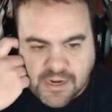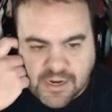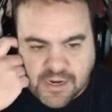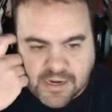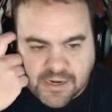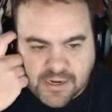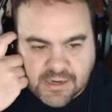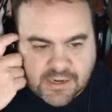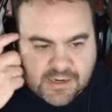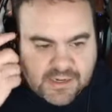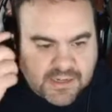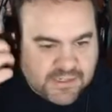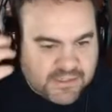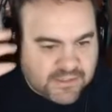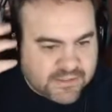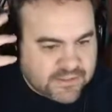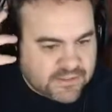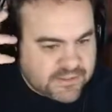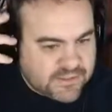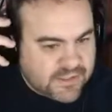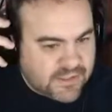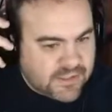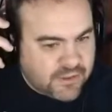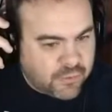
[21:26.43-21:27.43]
he
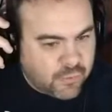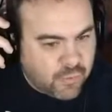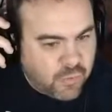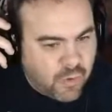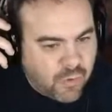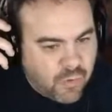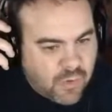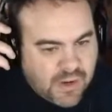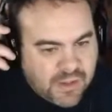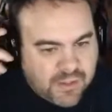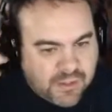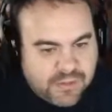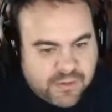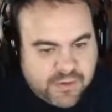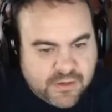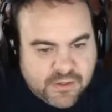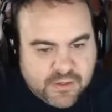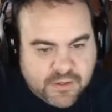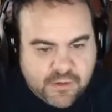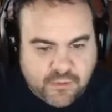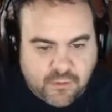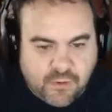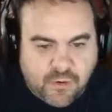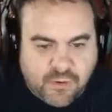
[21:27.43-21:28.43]
said, quote, I think
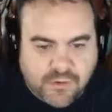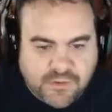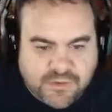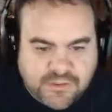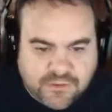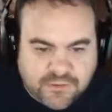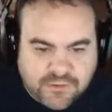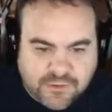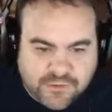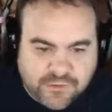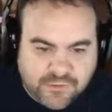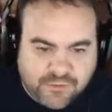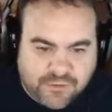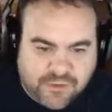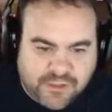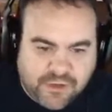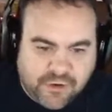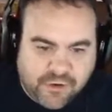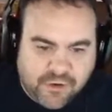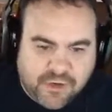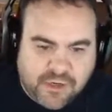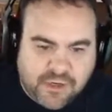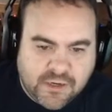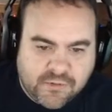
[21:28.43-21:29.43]
you're always a little
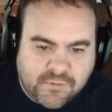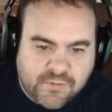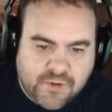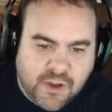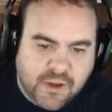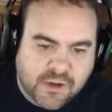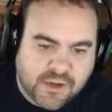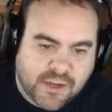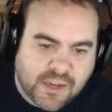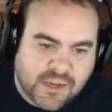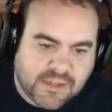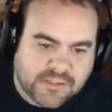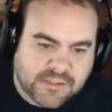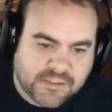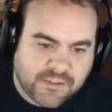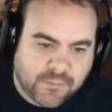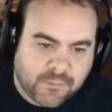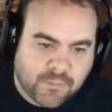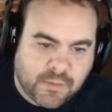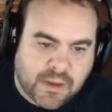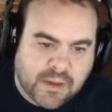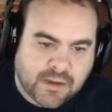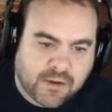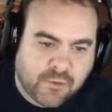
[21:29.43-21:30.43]
leery of young guys in the
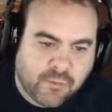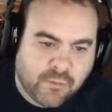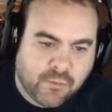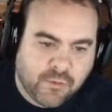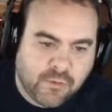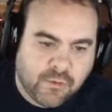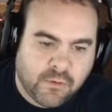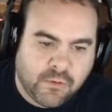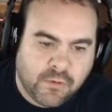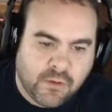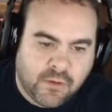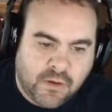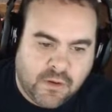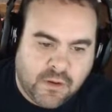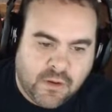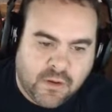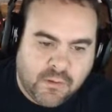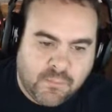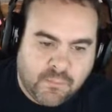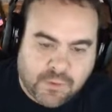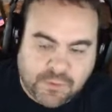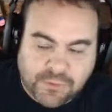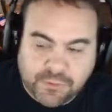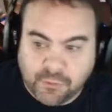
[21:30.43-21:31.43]
backcourt,
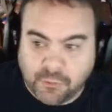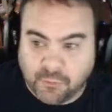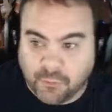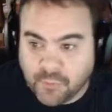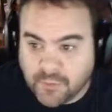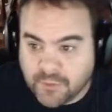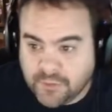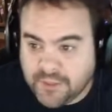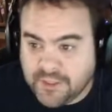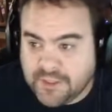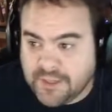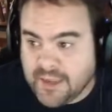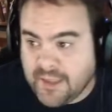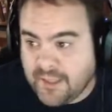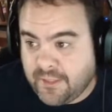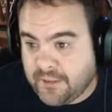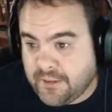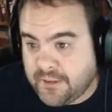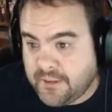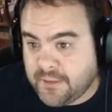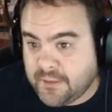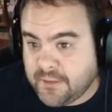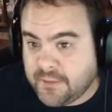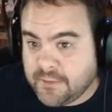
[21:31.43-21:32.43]
but they're really
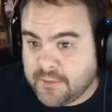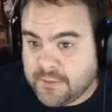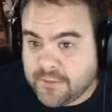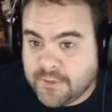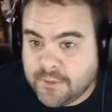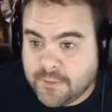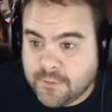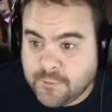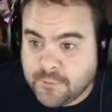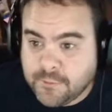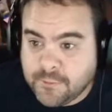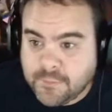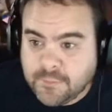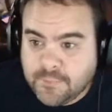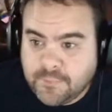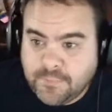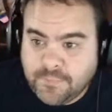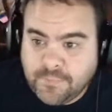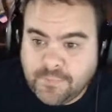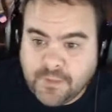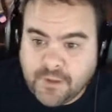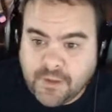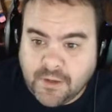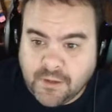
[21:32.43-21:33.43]
talented. So
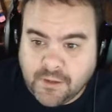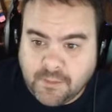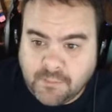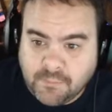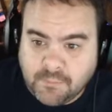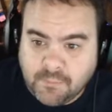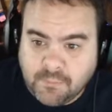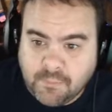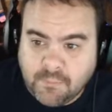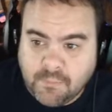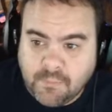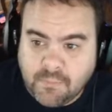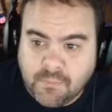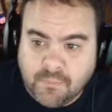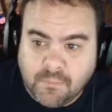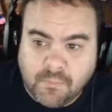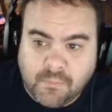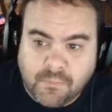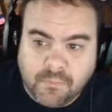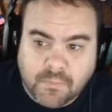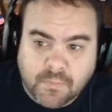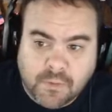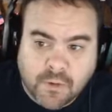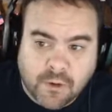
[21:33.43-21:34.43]

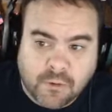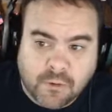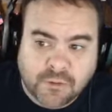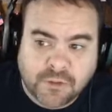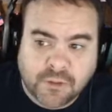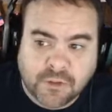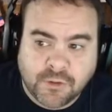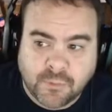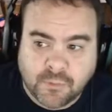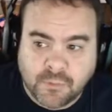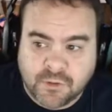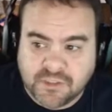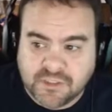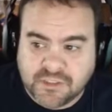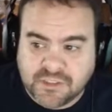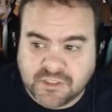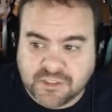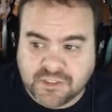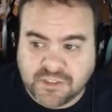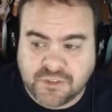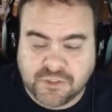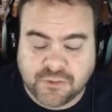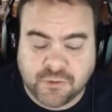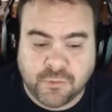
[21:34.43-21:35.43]
Coach Underwood
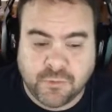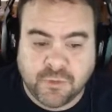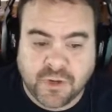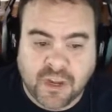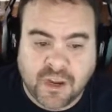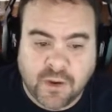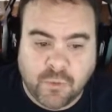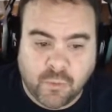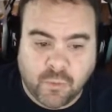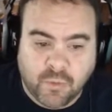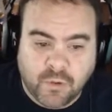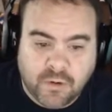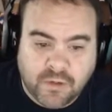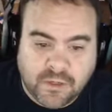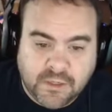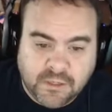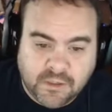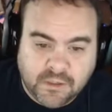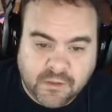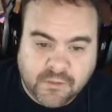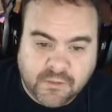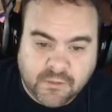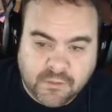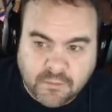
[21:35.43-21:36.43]
says, do not worry,
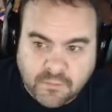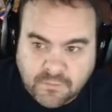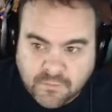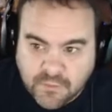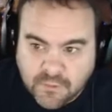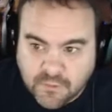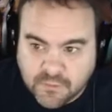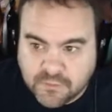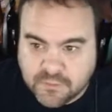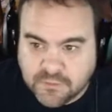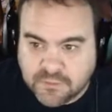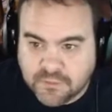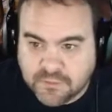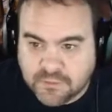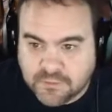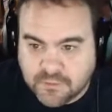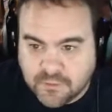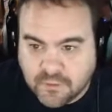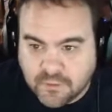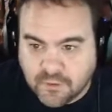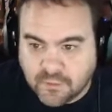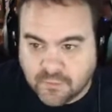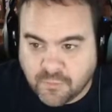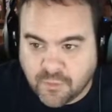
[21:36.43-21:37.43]
folks.
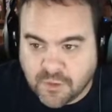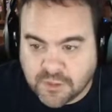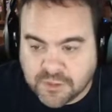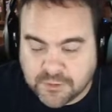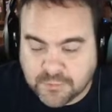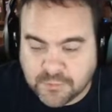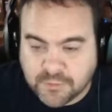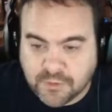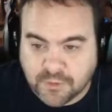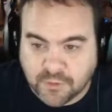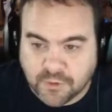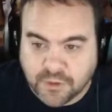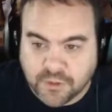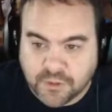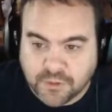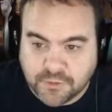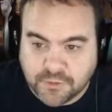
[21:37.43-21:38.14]
Our freshmen are good.